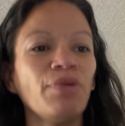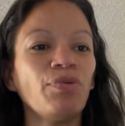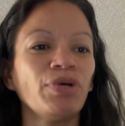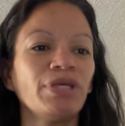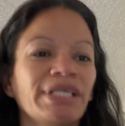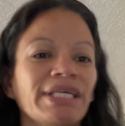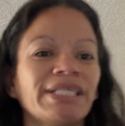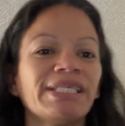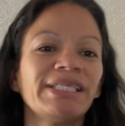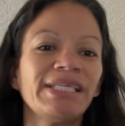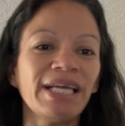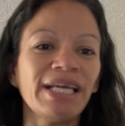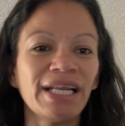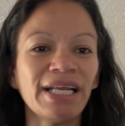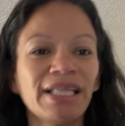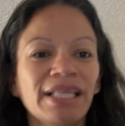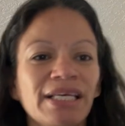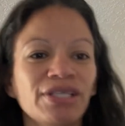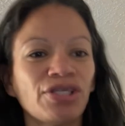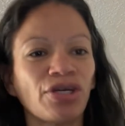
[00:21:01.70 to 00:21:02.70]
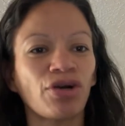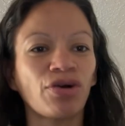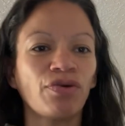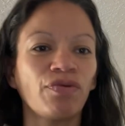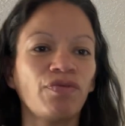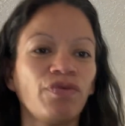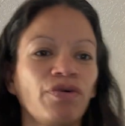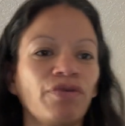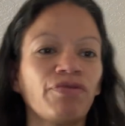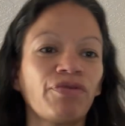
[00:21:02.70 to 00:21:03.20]
was exceedingly
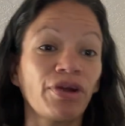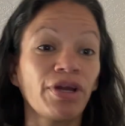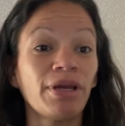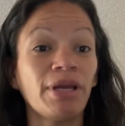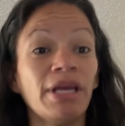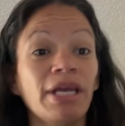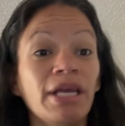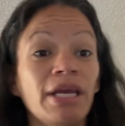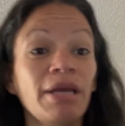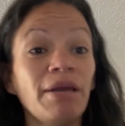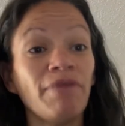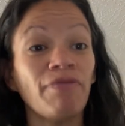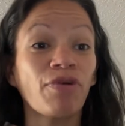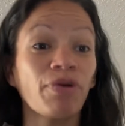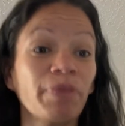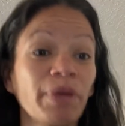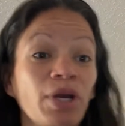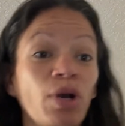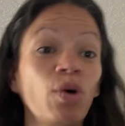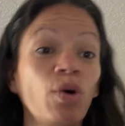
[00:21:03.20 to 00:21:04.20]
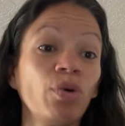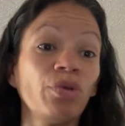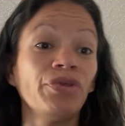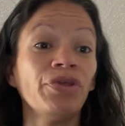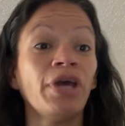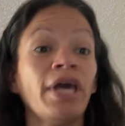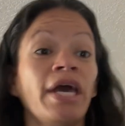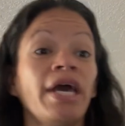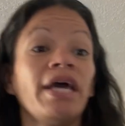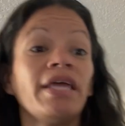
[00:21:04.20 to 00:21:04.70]
sorrowful, for behold,
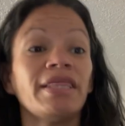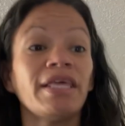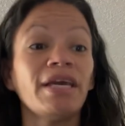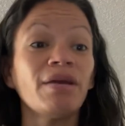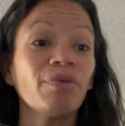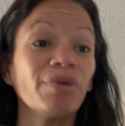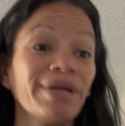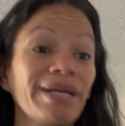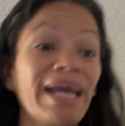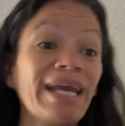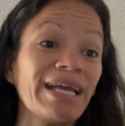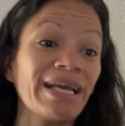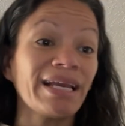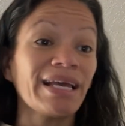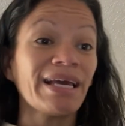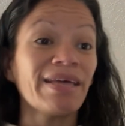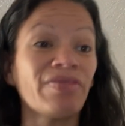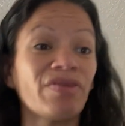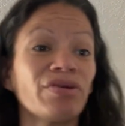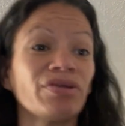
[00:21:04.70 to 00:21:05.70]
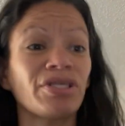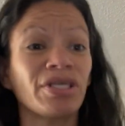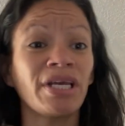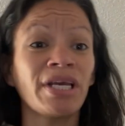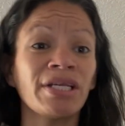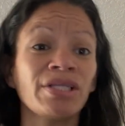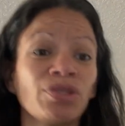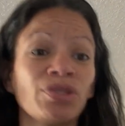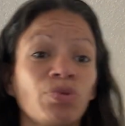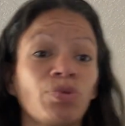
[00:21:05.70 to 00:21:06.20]
they were naked, and their
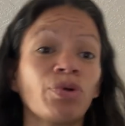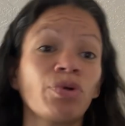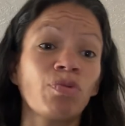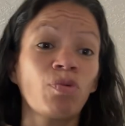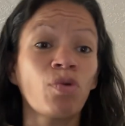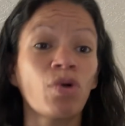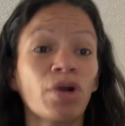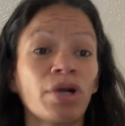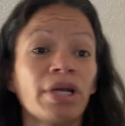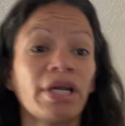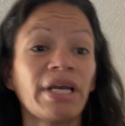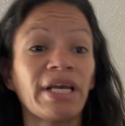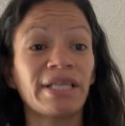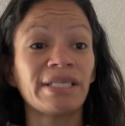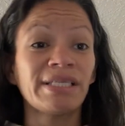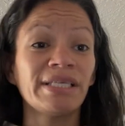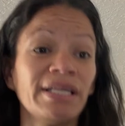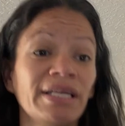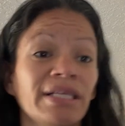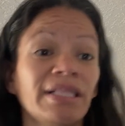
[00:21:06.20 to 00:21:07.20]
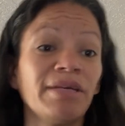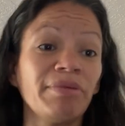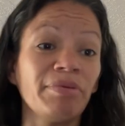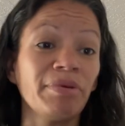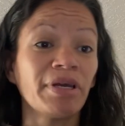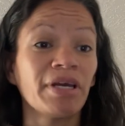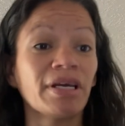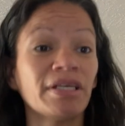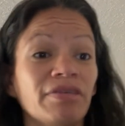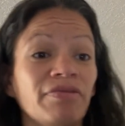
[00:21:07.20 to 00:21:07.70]
skins were worn exceedingly
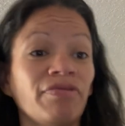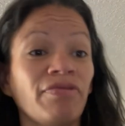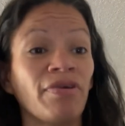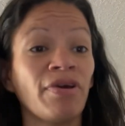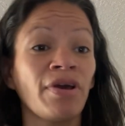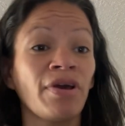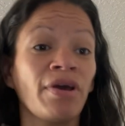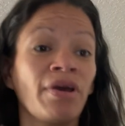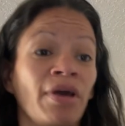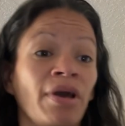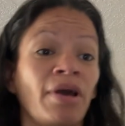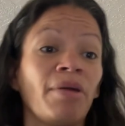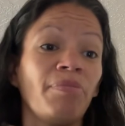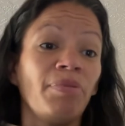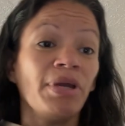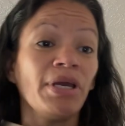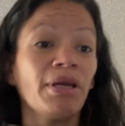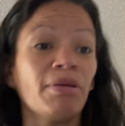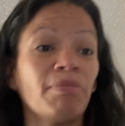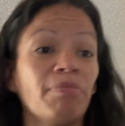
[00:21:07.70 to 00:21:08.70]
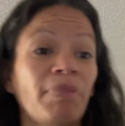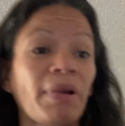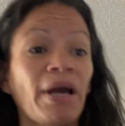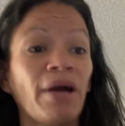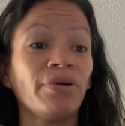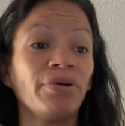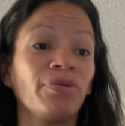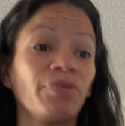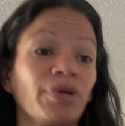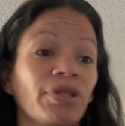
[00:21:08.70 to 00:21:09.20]
because of being
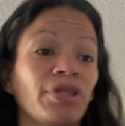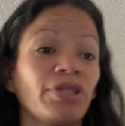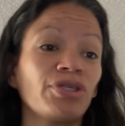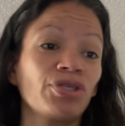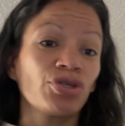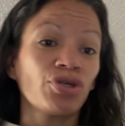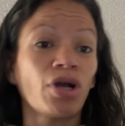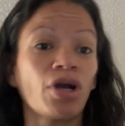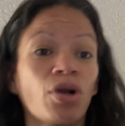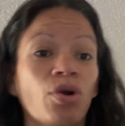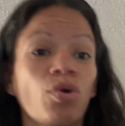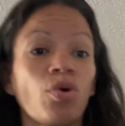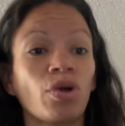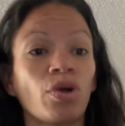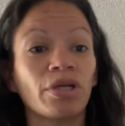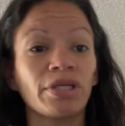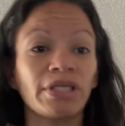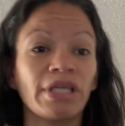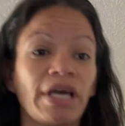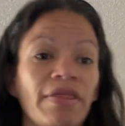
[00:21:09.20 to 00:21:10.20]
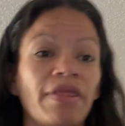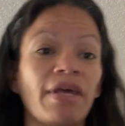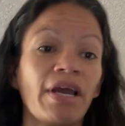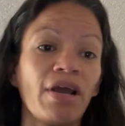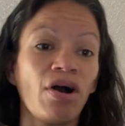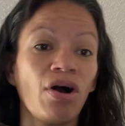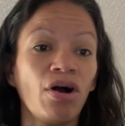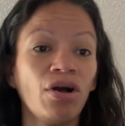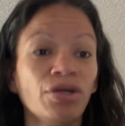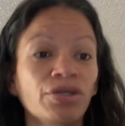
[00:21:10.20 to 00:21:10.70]
bound with strong cords, and
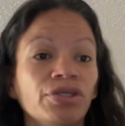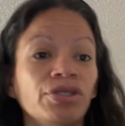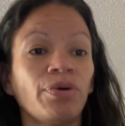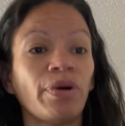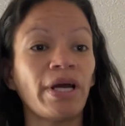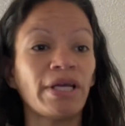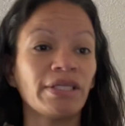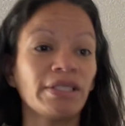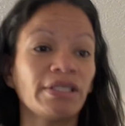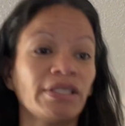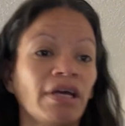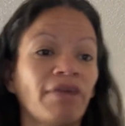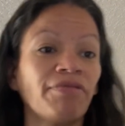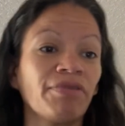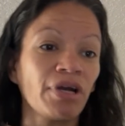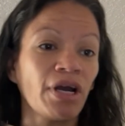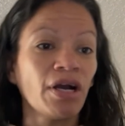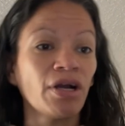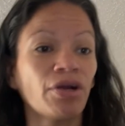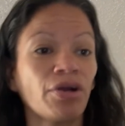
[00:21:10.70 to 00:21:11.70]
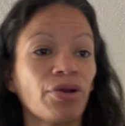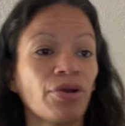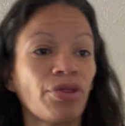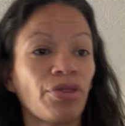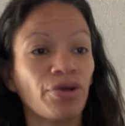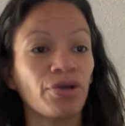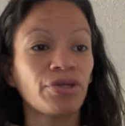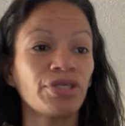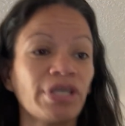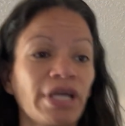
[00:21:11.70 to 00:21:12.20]
they also had suffered hunger,
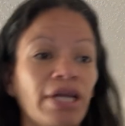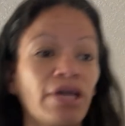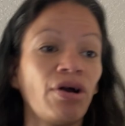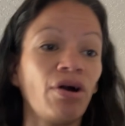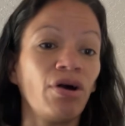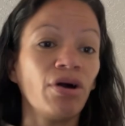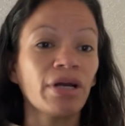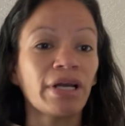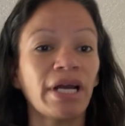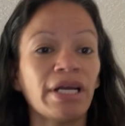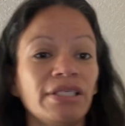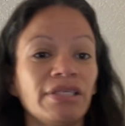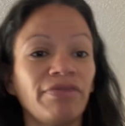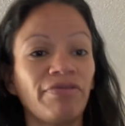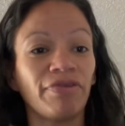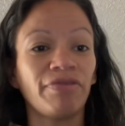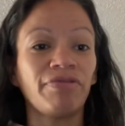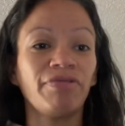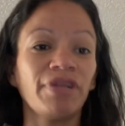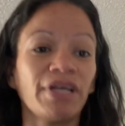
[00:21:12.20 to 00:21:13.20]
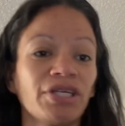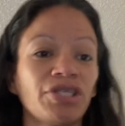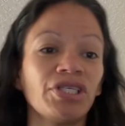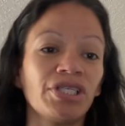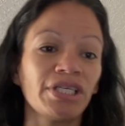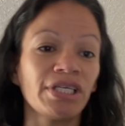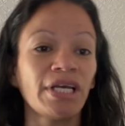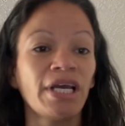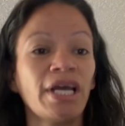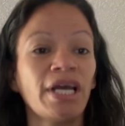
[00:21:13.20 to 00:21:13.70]
thirst, and all kinds of
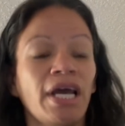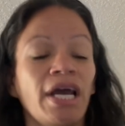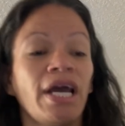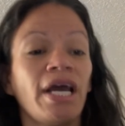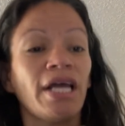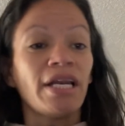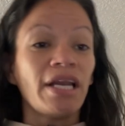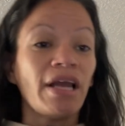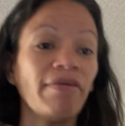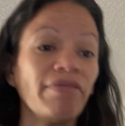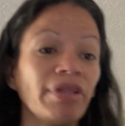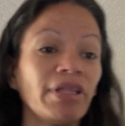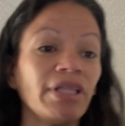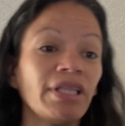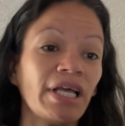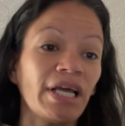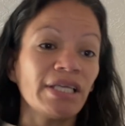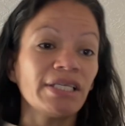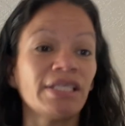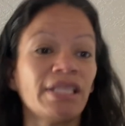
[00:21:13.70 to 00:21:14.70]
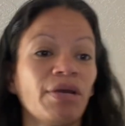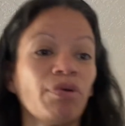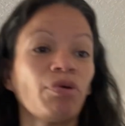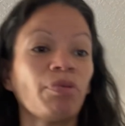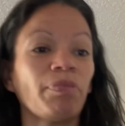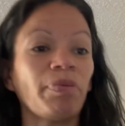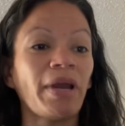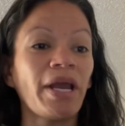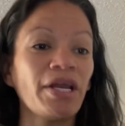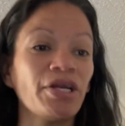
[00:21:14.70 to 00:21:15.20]
afflictions. Nevertheless, they
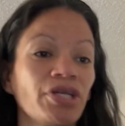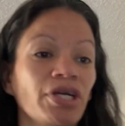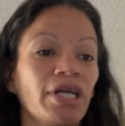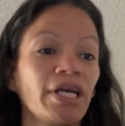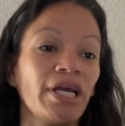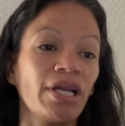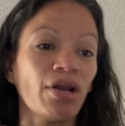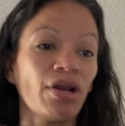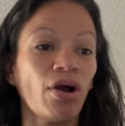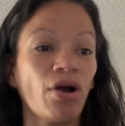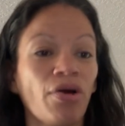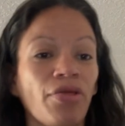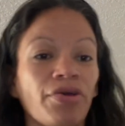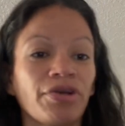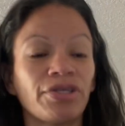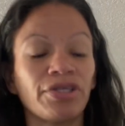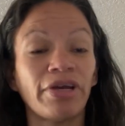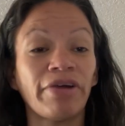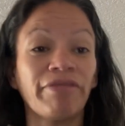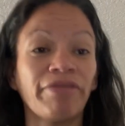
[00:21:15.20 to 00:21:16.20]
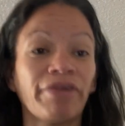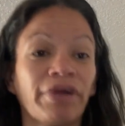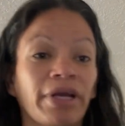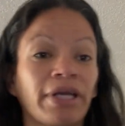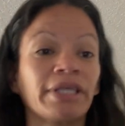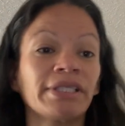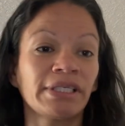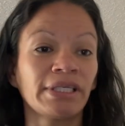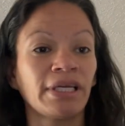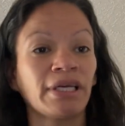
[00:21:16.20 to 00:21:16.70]
were patient in all their
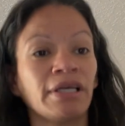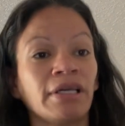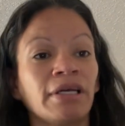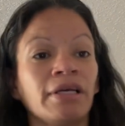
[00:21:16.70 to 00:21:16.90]
sufferings.